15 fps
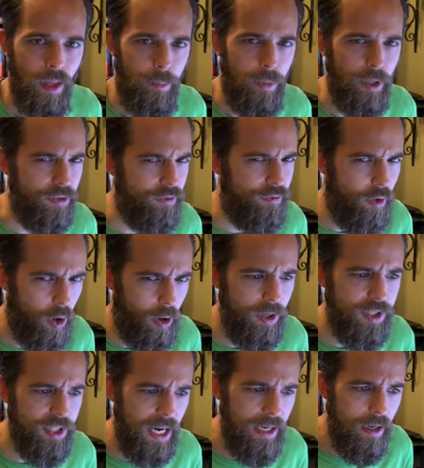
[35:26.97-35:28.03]
But as far
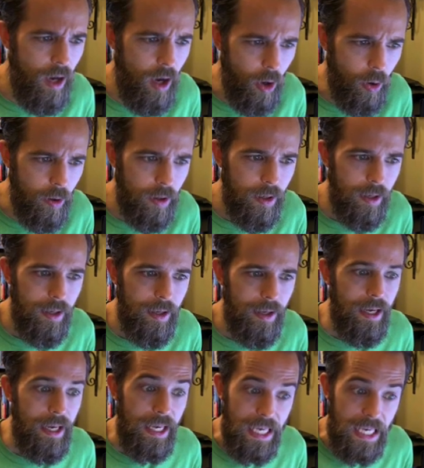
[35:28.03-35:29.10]
as I know,
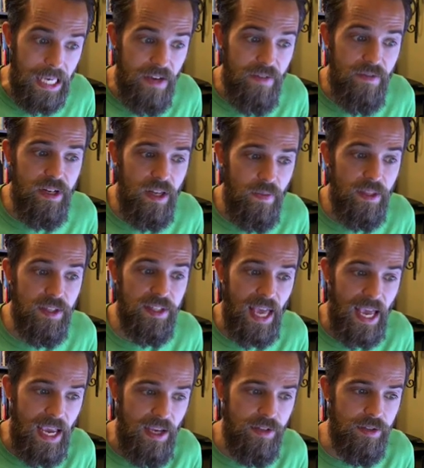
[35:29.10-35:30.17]
even in these
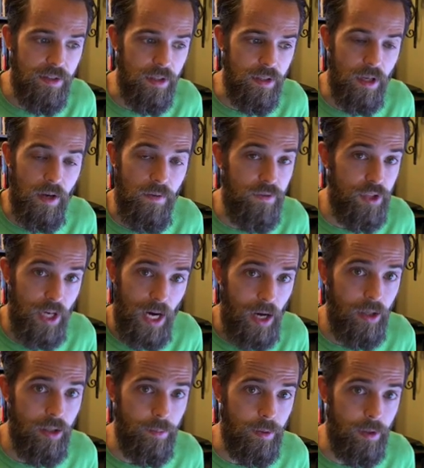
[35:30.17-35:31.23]
cases of
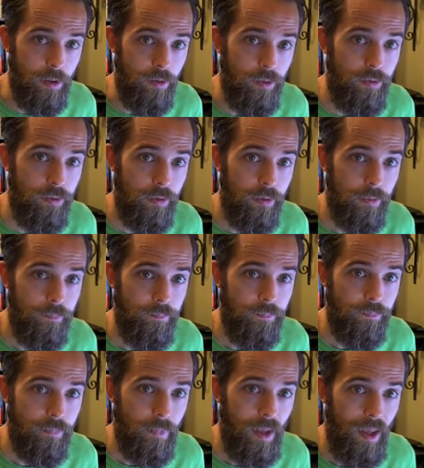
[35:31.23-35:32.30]
child abuse,
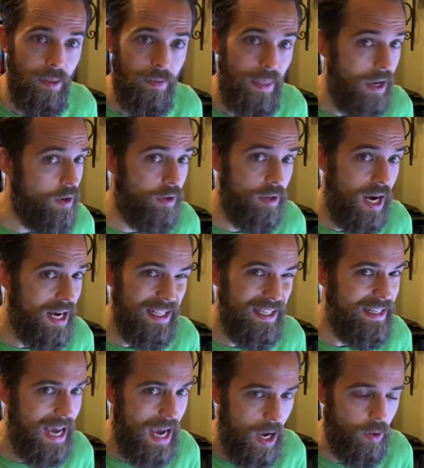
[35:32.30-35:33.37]
they are not
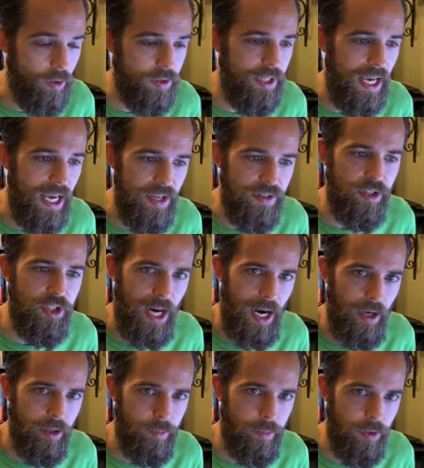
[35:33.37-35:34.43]
announced as a
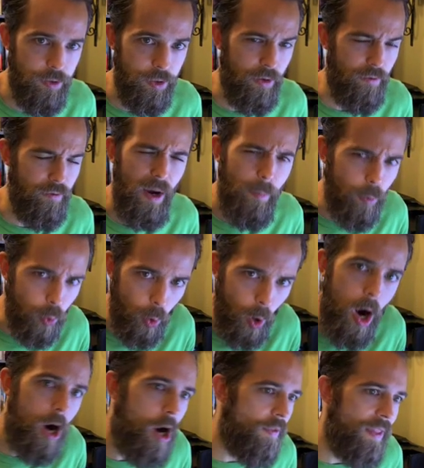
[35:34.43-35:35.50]
child abuser. If I'm
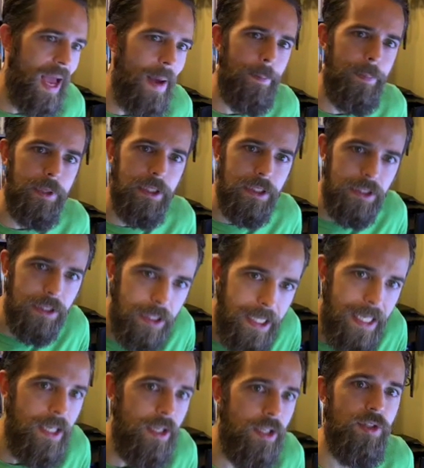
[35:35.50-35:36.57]
wrong on that,
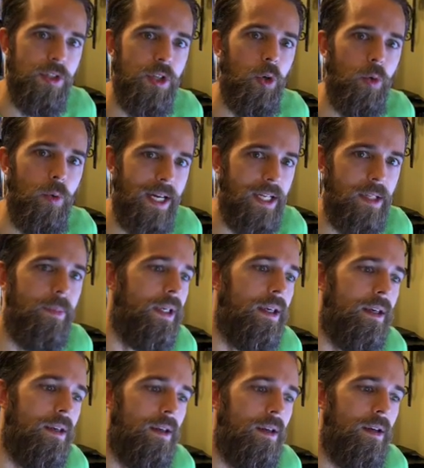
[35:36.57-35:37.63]
please correct
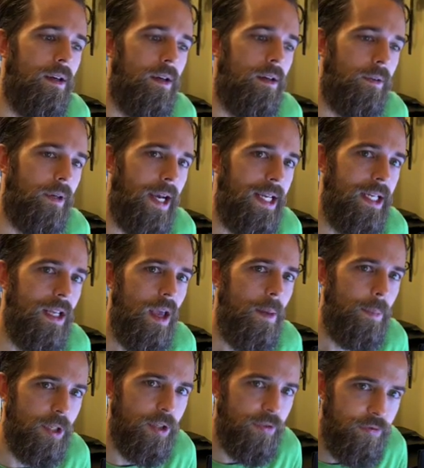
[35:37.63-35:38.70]
me, right?
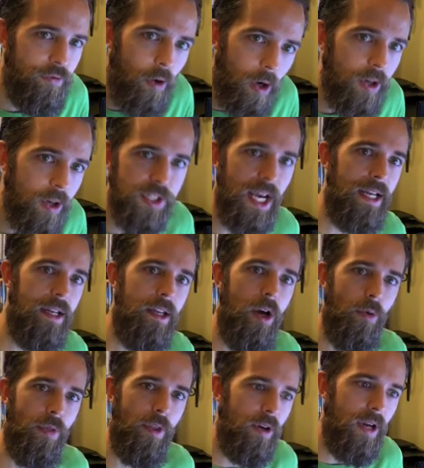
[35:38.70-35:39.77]
But as far as I
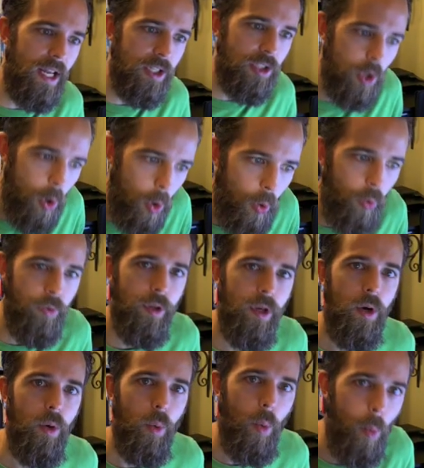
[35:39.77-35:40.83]
know, they're not told
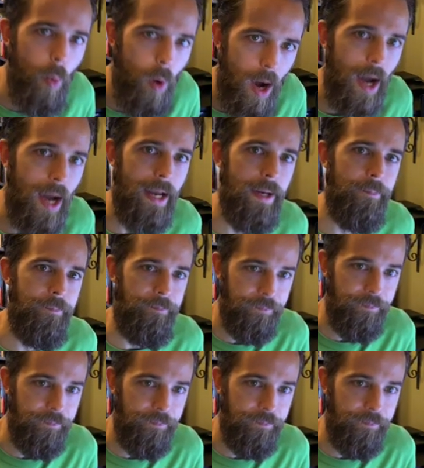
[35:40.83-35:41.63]
why